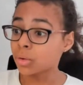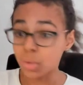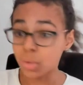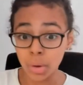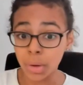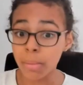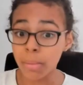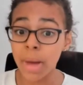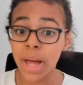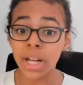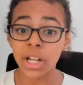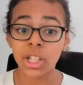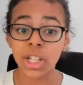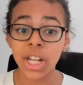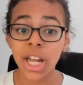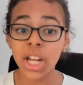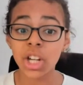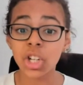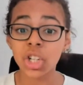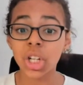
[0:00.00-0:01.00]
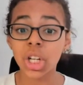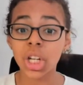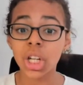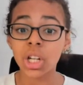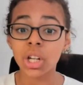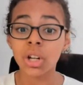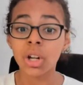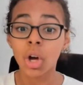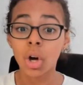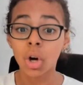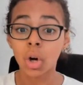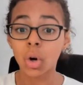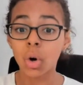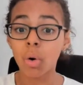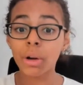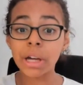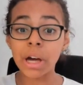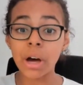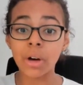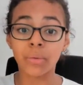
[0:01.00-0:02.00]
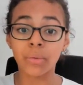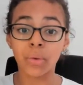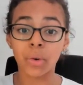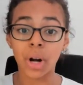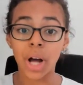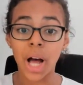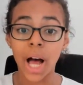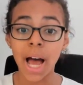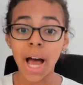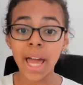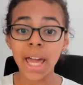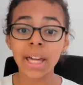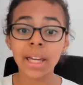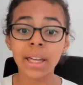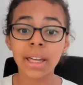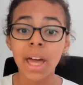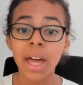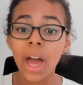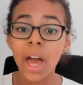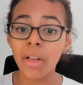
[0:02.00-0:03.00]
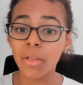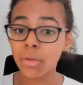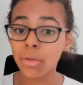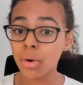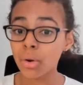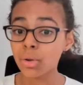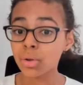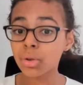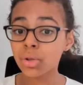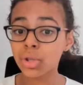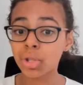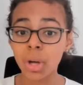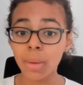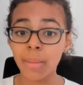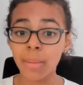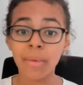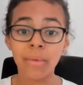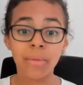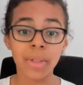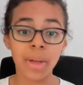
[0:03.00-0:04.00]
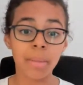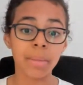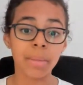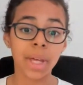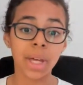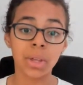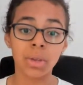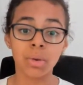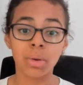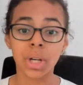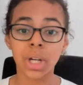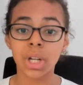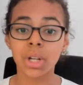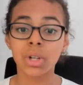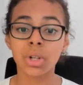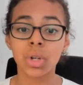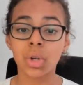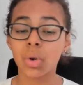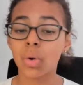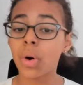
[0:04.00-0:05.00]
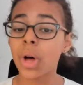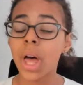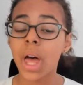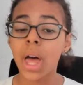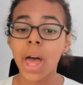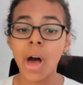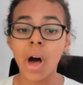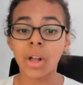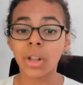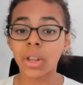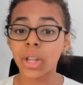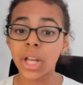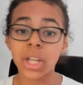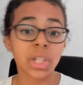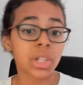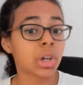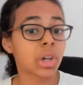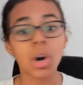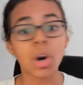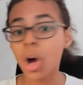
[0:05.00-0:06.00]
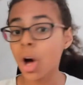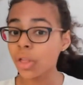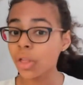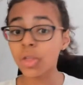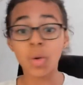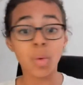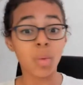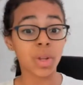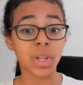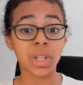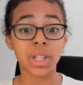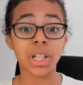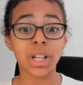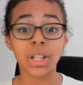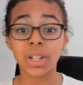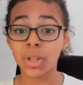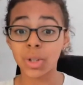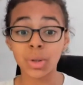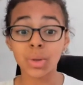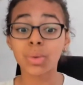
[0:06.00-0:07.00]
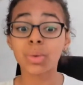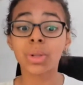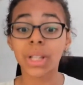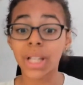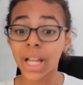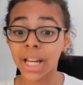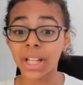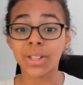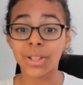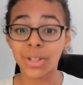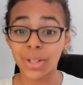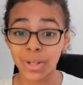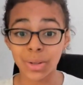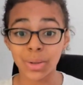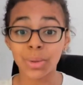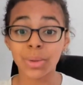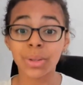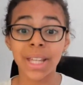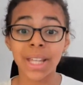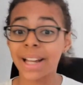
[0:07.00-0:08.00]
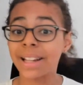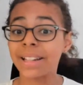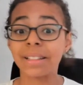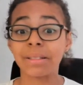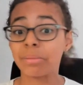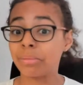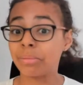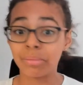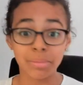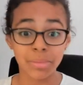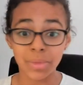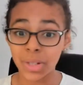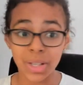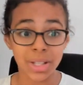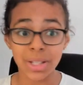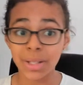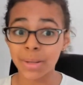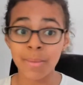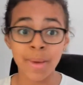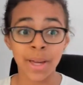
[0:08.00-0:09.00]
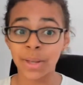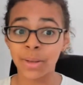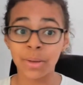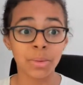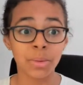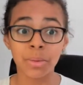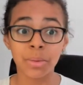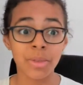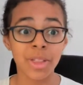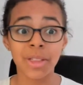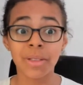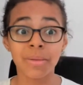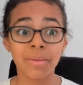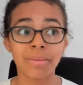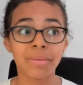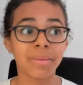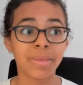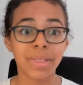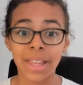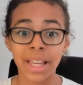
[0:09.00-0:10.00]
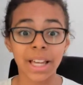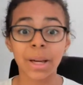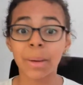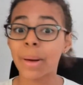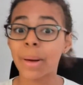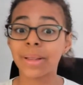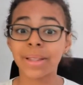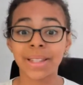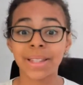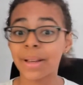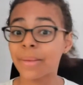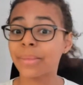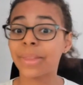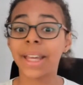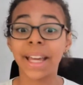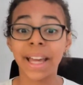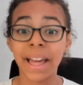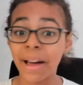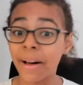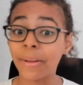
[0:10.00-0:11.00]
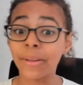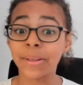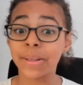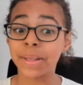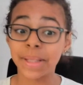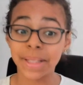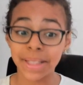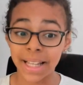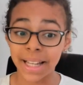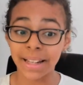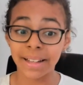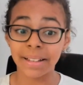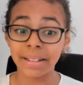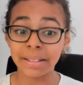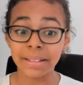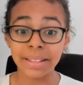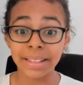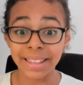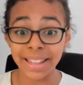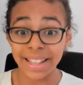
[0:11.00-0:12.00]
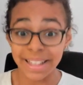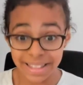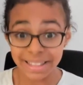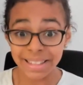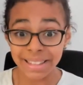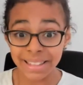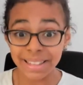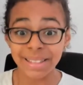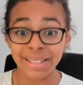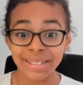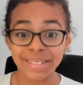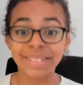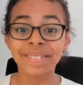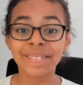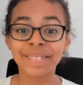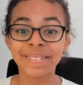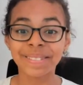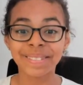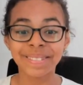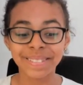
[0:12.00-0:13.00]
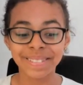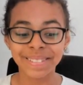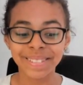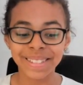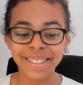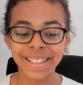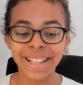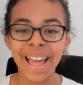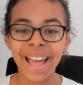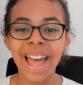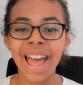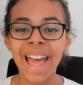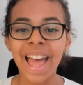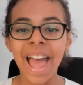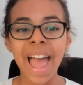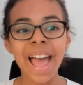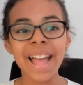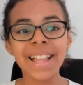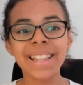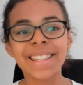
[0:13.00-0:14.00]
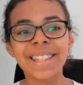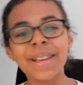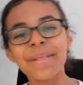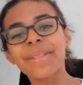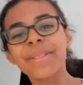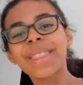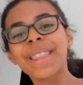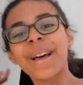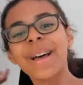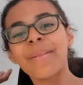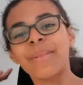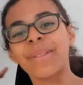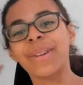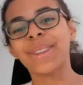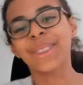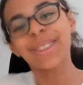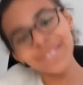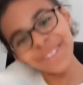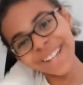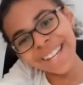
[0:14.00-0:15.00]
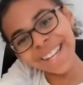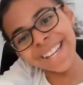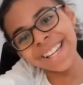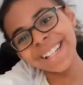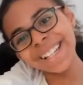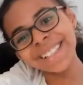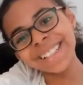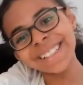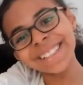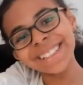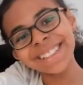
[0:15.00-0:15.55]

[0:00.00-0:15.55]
doing meditation, going out for a hike, and those are some of them that you can do unless there are other ones that you like to do that just make you think about something else than this. And tip number 3,